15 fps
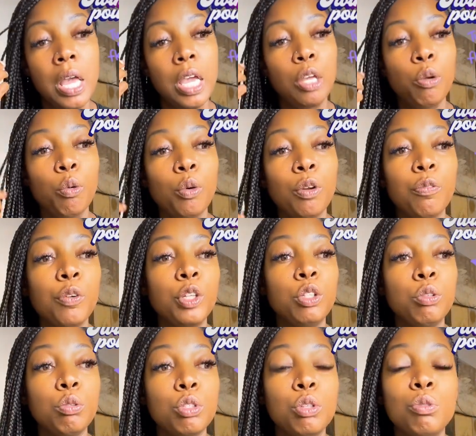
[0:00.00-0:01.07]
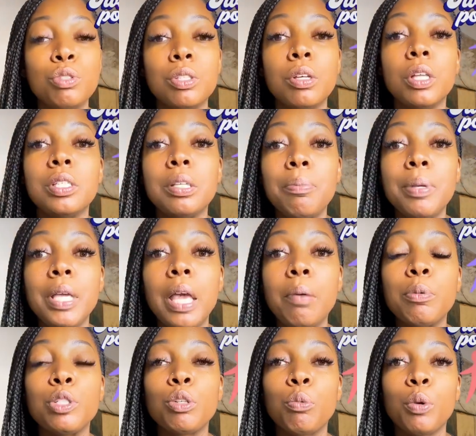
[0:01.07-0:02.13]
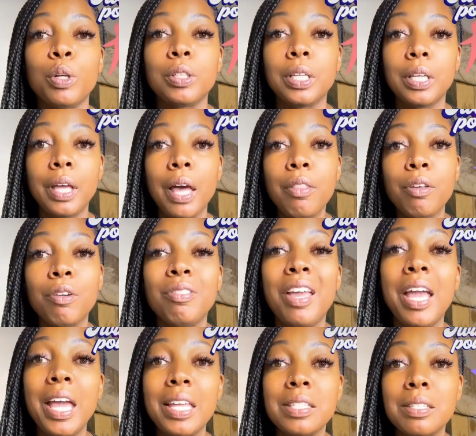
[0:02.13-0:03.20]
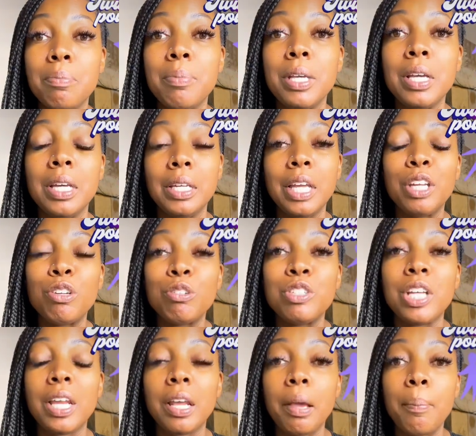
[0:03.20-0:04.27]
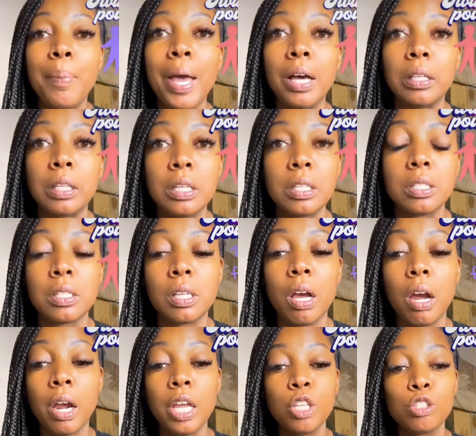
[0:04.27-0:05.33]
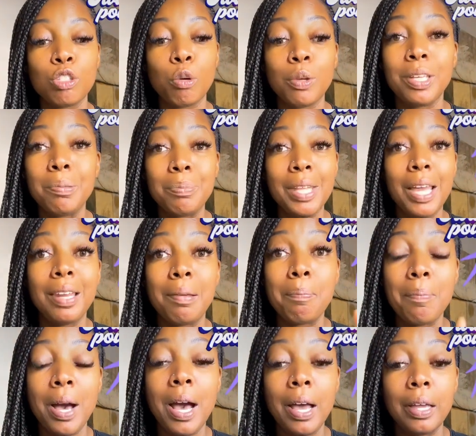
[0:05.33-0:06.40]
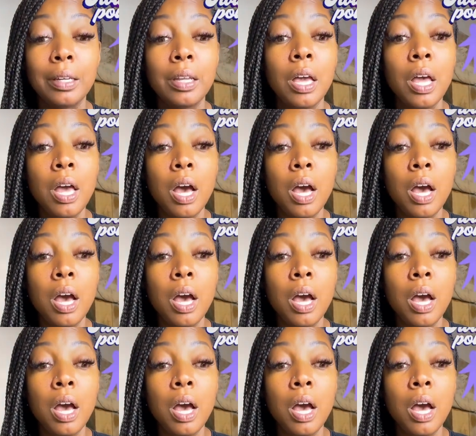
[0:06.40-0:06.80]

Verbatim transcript: in order for you two to, to be able to work together, there has to be an energetic balance. All right, so keep that in mind.